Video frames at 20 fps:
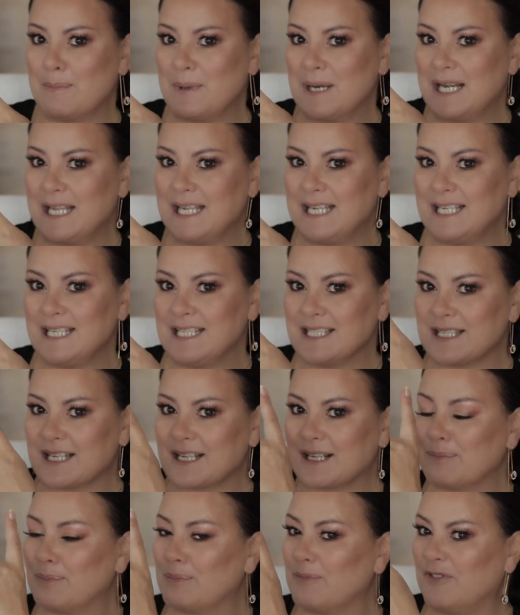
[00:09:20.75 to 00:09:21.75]
please
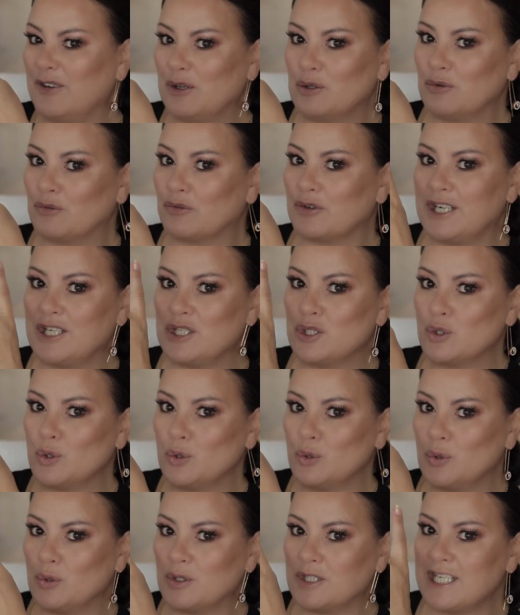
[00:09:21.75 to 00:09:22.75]
feel free
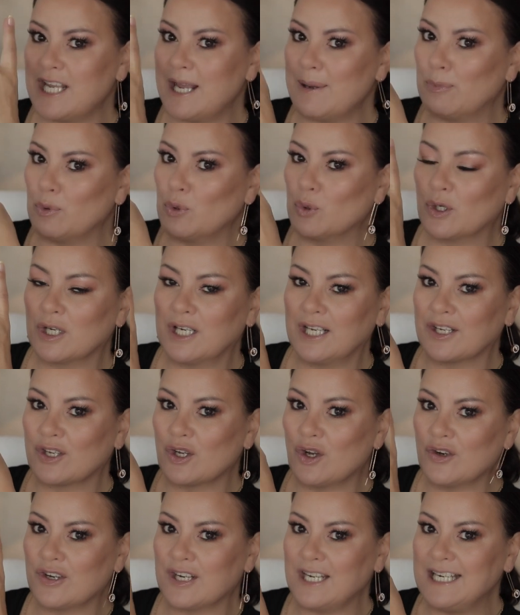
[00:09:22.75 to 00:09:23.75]
to tap or click
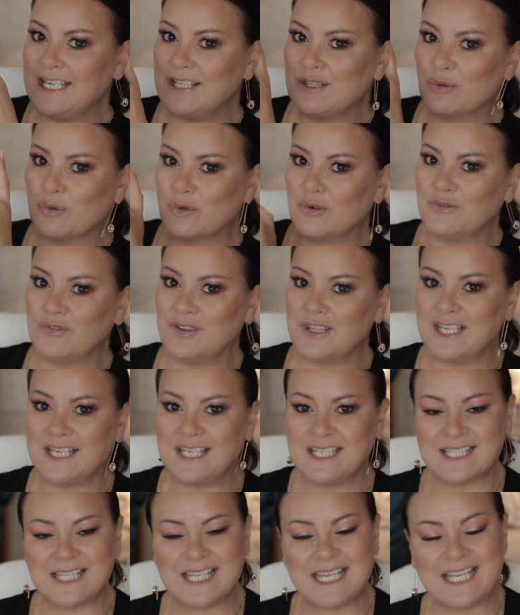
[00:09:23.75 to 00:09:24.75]
on either of
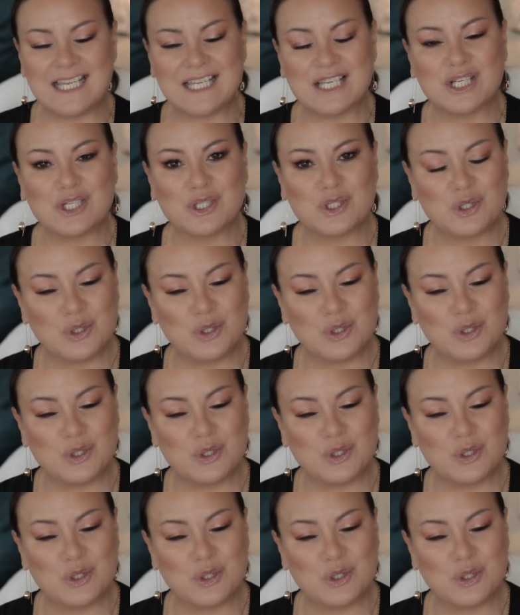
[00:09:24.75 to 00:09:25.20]
these here